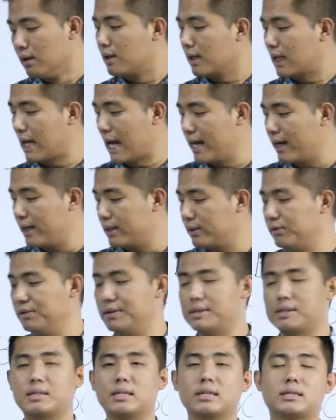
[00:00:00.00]
The
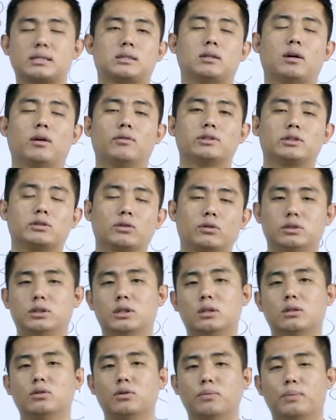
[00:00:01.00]
characteristics of
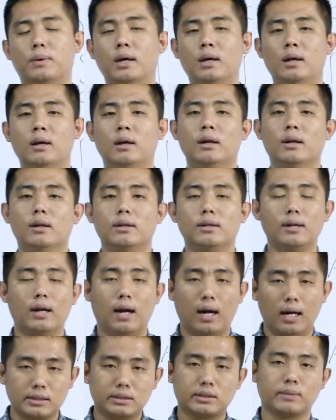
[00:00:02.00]
social group. There
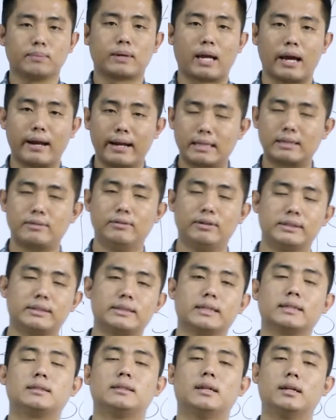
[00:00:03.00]
are some
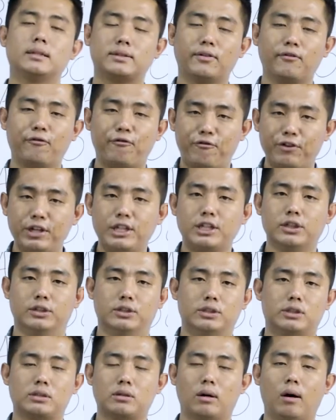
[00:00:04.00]
characteristics, there are some
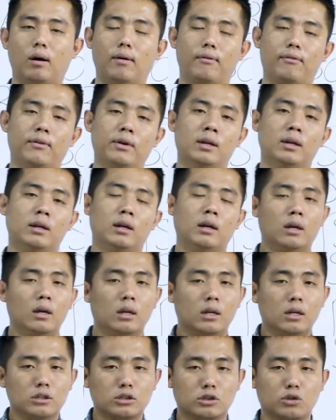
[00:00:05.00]
features of
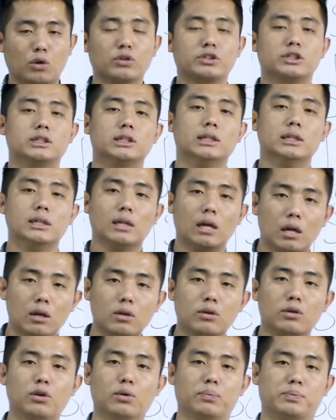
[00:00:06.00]
social
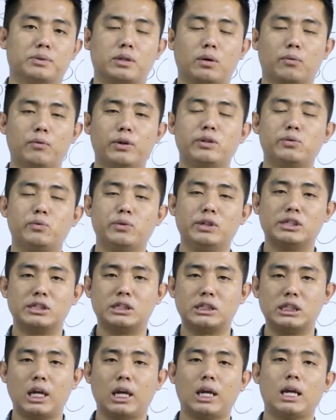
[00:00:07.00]
groups which we
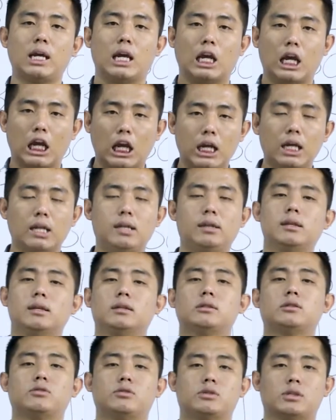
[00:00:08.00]
see in the
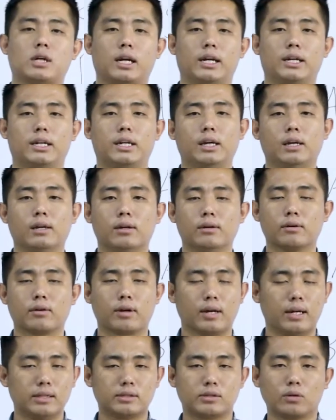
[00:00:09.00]
society,
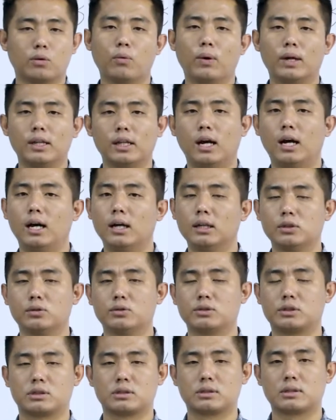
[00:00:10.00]
okay? So what are
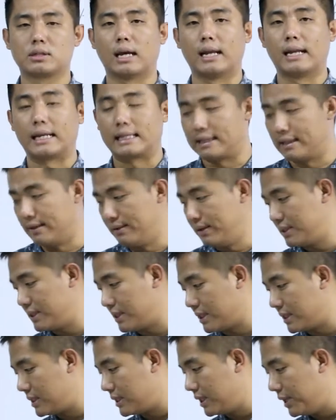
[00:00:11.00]
those
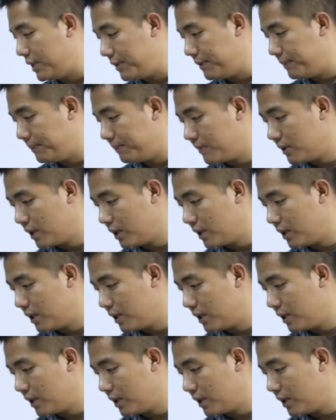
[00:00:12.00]
characteristics here?